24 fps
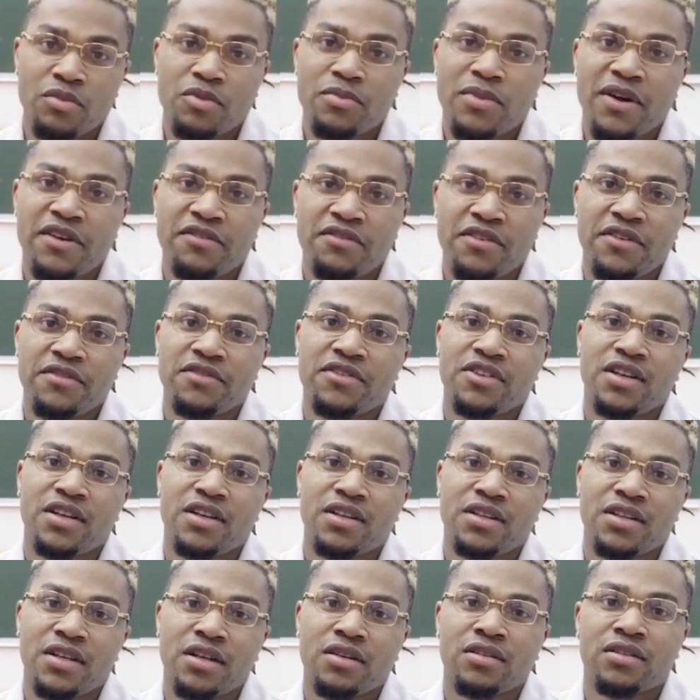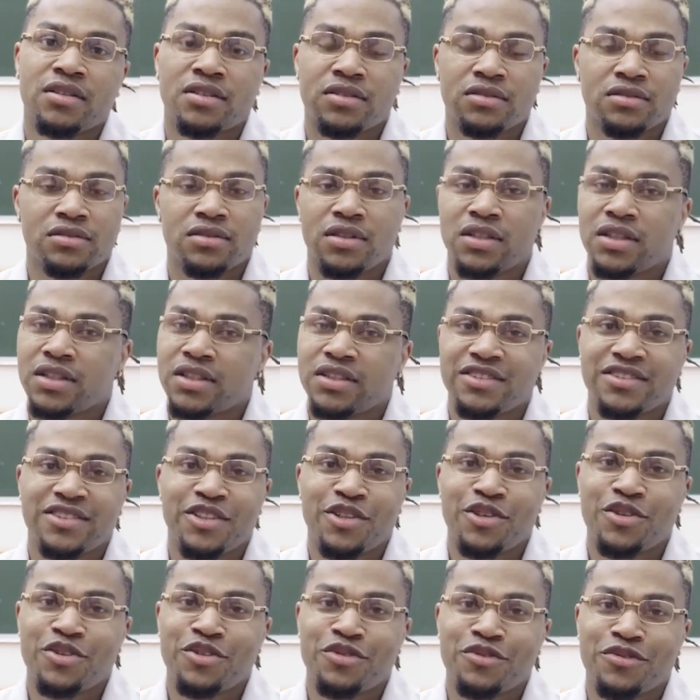in my fifth year now and I can
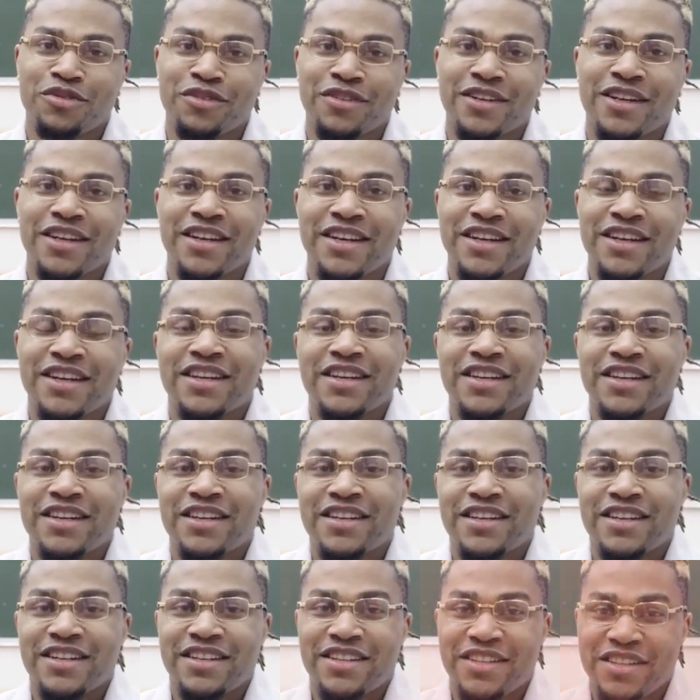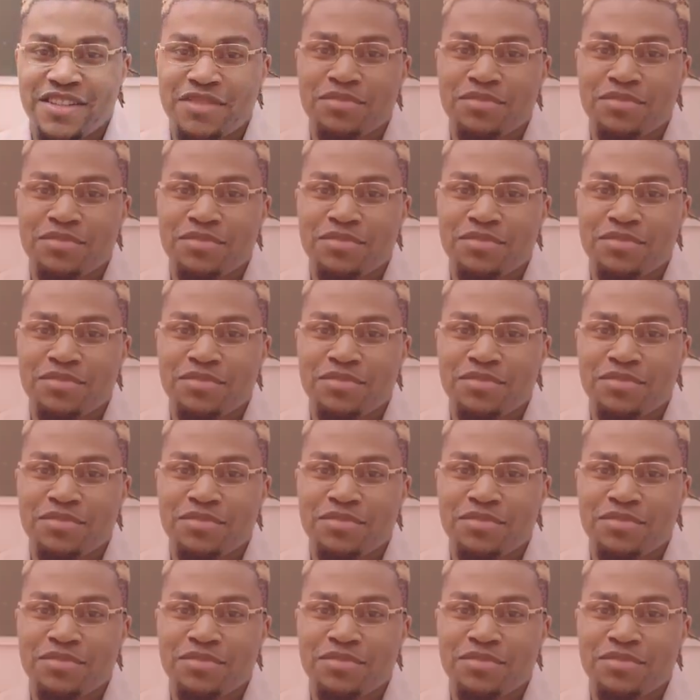tell you it's